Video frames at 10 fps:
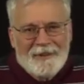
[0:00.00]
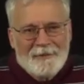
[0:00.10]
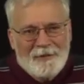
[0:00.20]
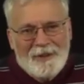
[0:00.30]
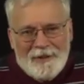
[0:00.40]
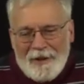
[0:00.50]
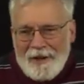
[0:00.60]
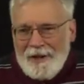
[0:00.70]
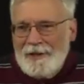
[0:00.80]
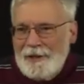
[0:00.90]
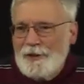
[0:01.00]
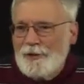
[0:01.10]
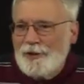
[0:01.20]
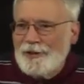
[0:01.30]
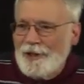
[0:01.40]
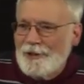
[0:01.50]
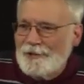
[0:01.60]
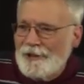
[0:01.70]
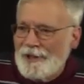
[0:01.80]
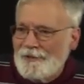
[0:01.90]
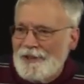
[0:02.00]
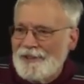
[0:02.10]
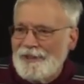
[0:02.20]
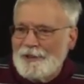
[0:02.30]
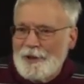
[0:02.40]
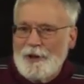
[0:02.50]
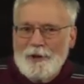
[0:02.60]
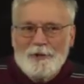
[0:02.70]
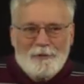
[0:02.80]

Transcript: See, I, I use the telegraph as a code